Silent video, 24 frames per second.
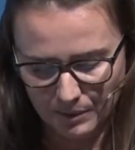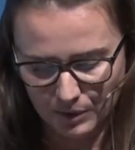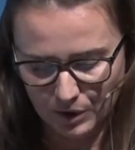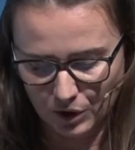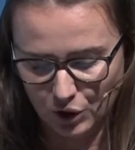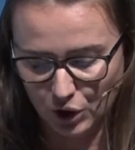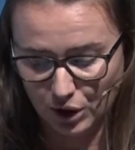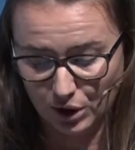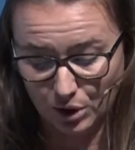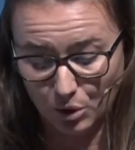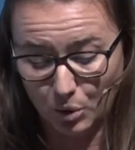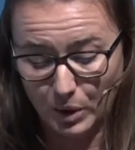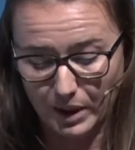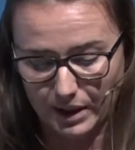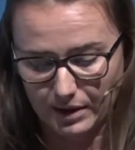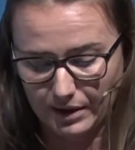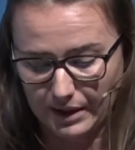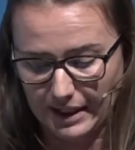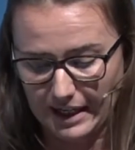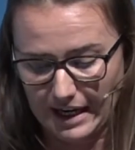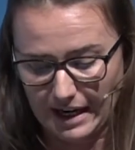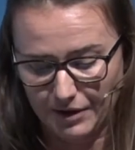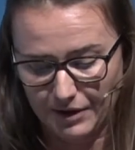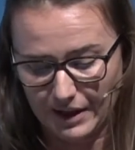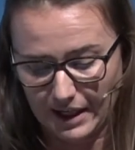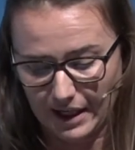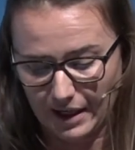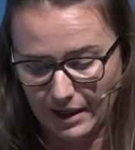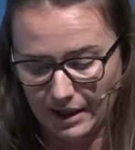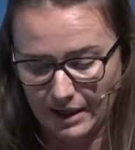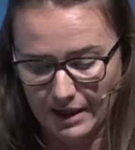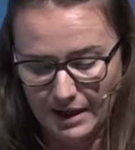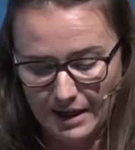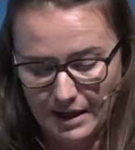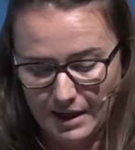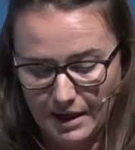Just quickly, I
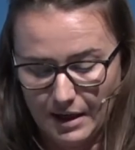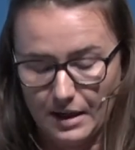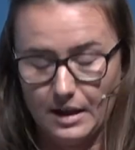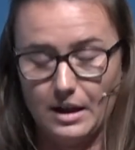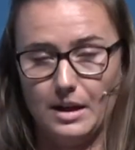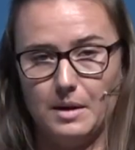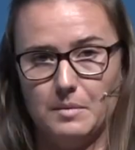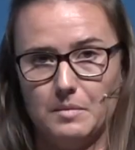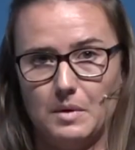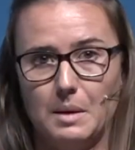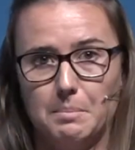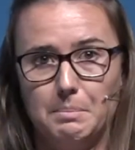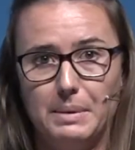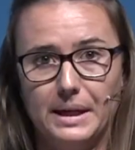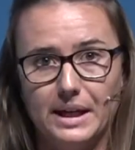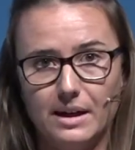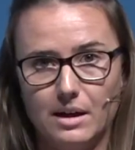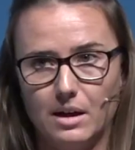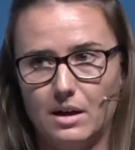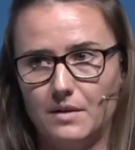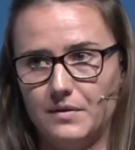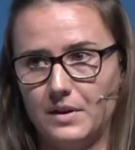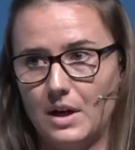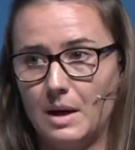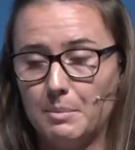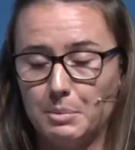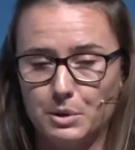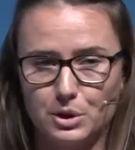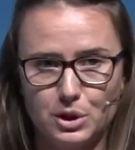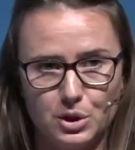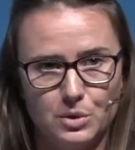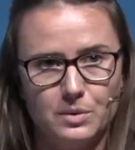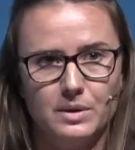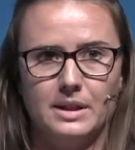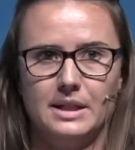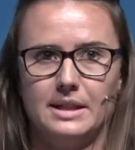think a big on the
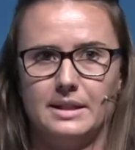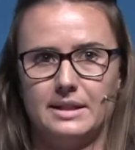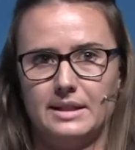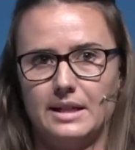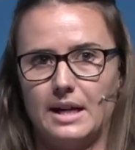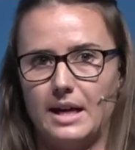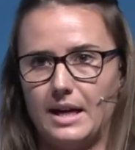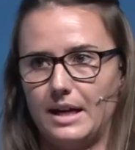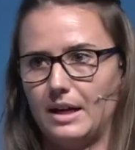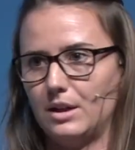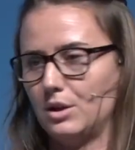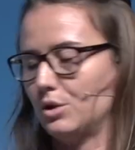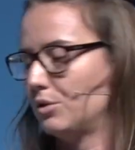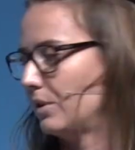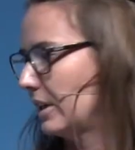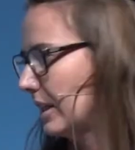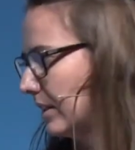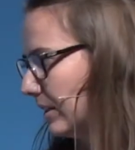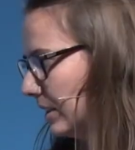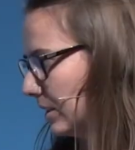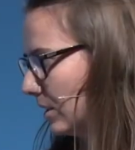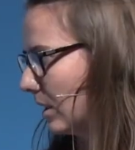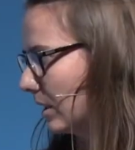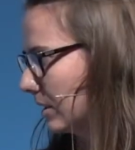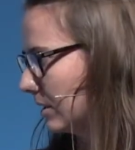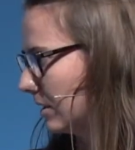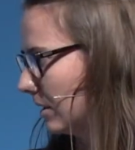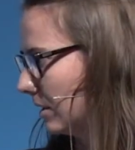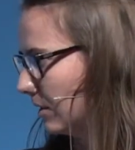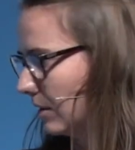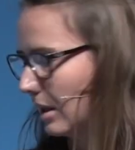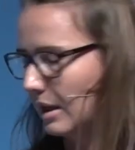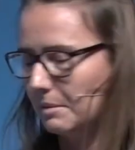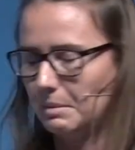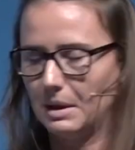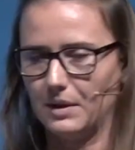opportunity side, Grantley talked a
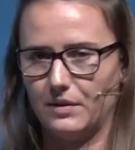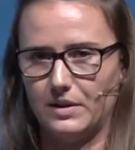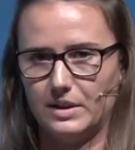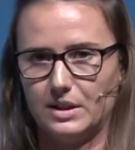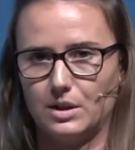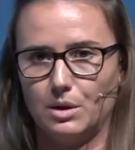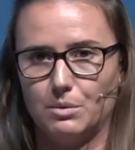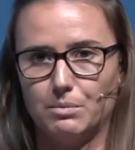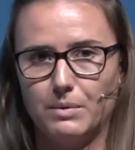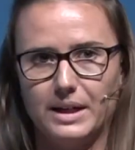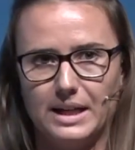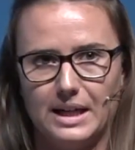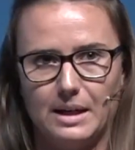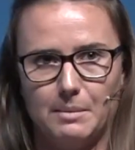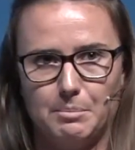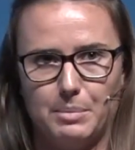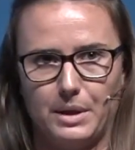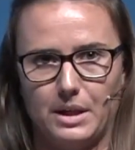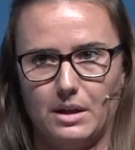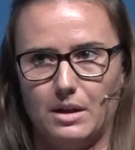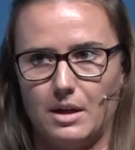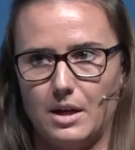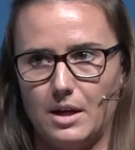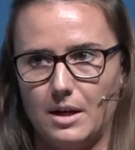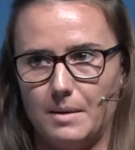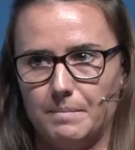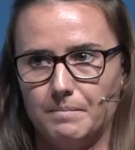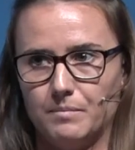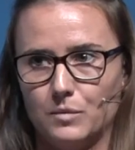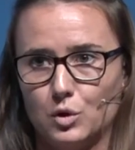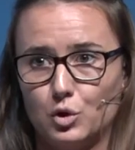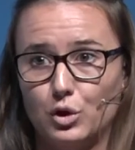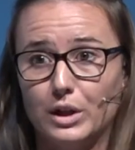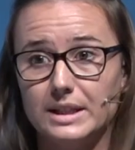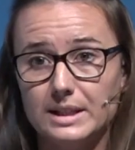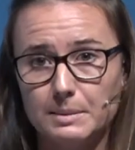lot about this already, but
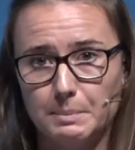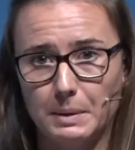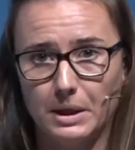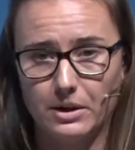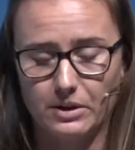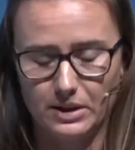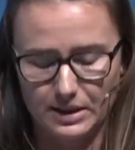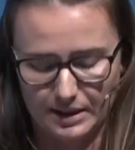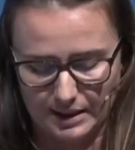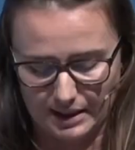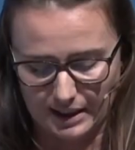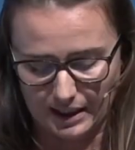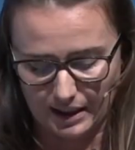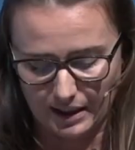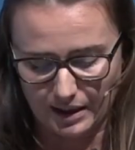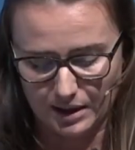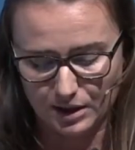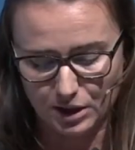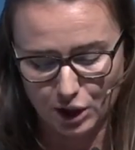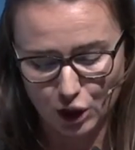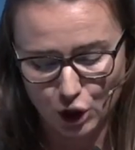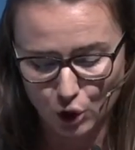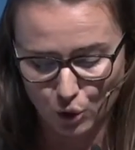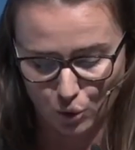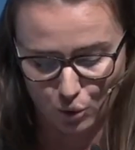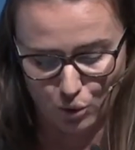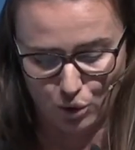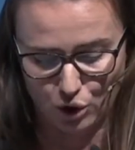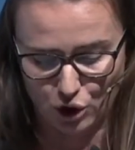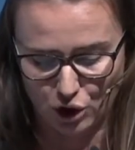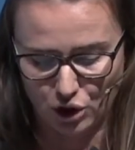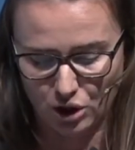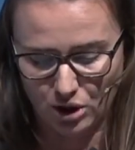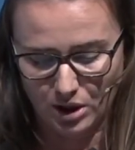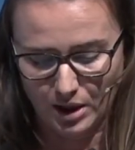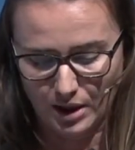transparency is
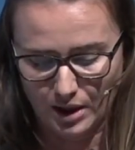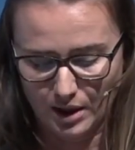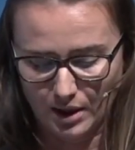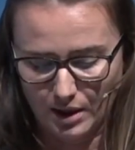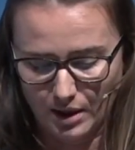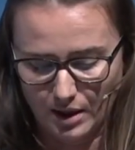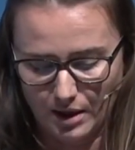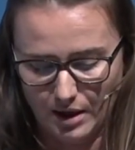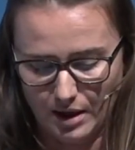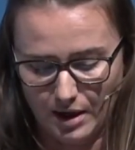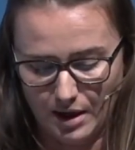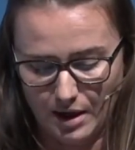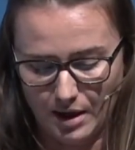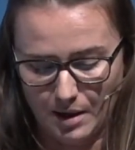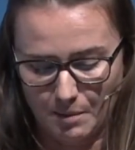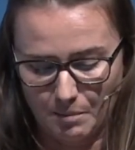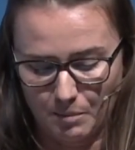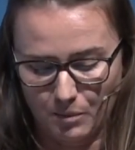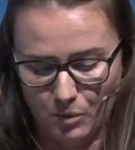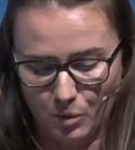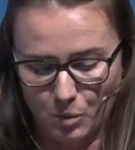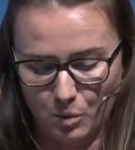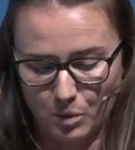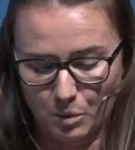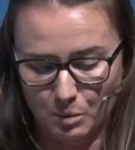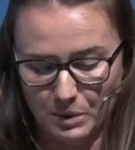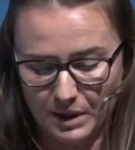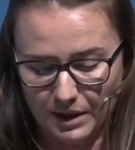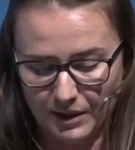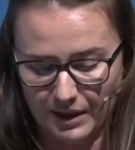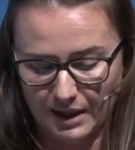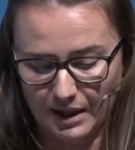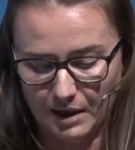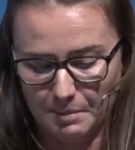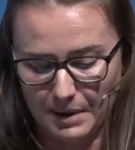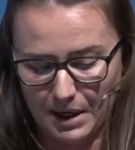huge. When we
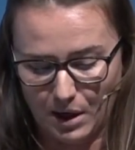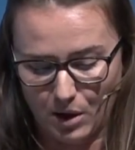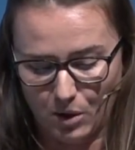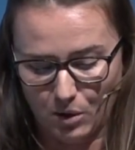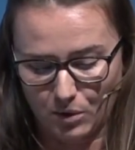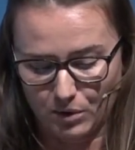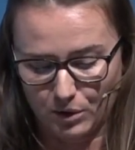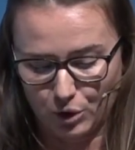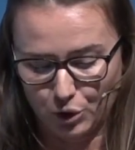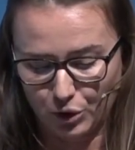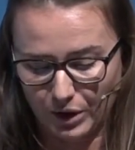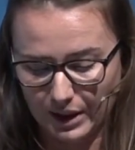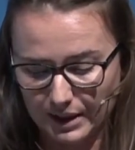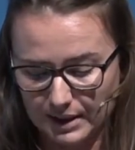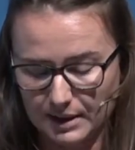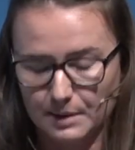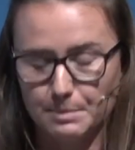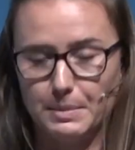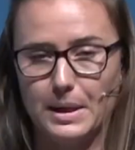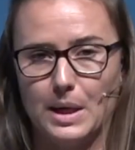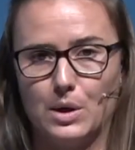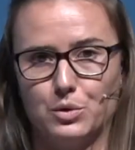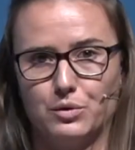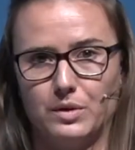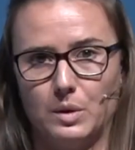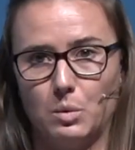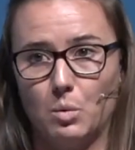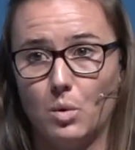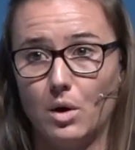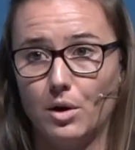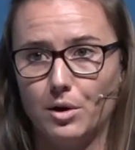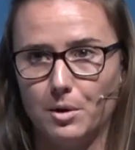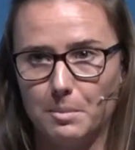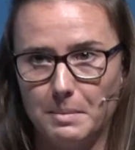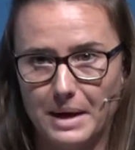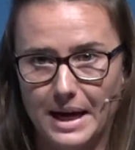think about transboundary
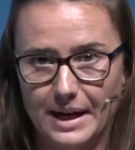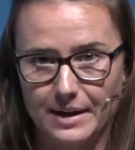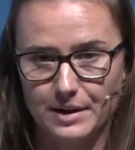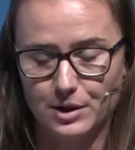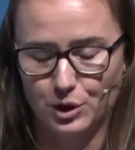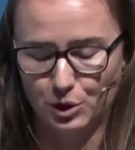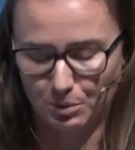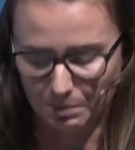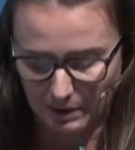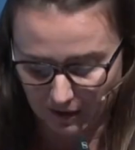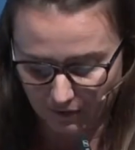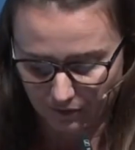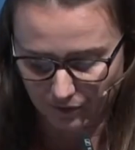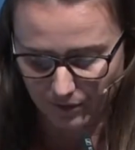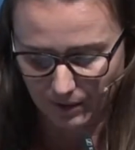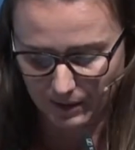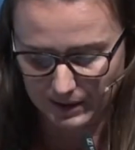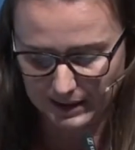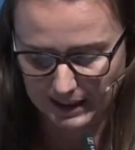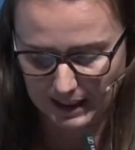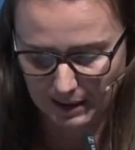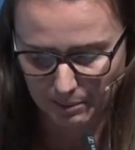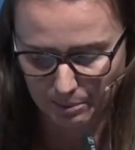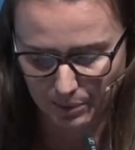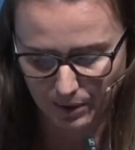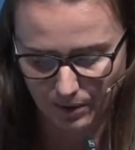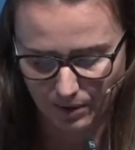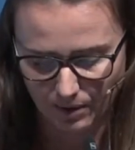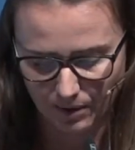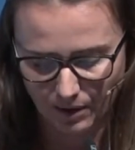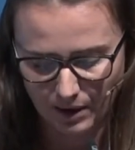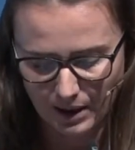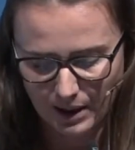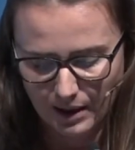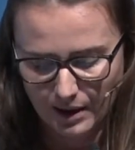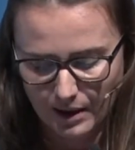water management, for
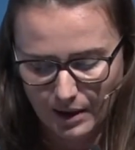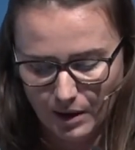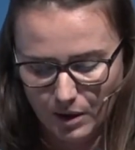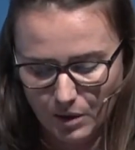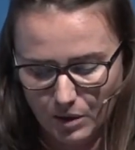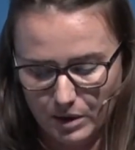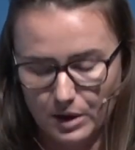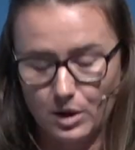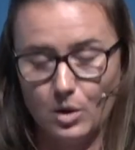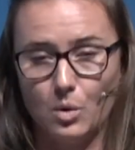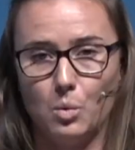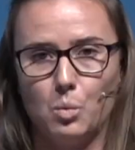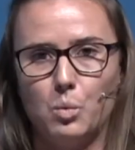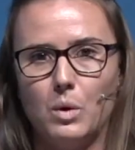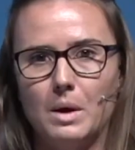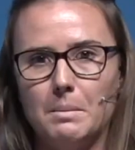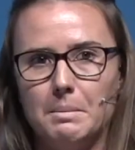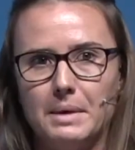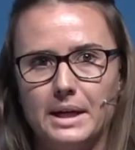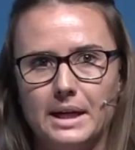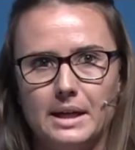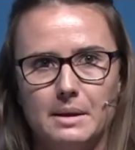example, what might